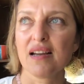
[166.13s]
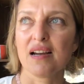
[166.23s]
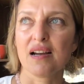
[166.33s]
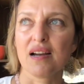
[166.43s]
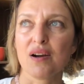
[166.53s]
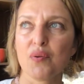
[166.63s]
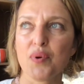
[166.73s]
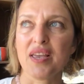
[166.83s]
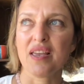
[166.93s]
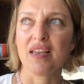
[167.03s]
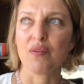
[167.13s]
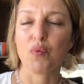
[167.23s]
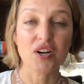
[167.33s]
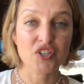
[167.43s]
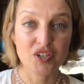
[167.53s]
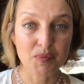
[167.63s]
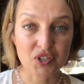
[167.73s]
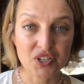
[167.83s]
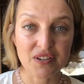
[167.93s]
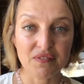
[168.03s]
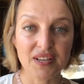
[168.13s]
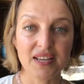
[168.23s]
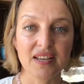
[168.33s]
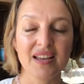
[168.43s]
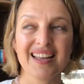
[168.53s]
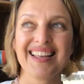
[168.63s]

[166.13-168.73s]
We watch too much TV.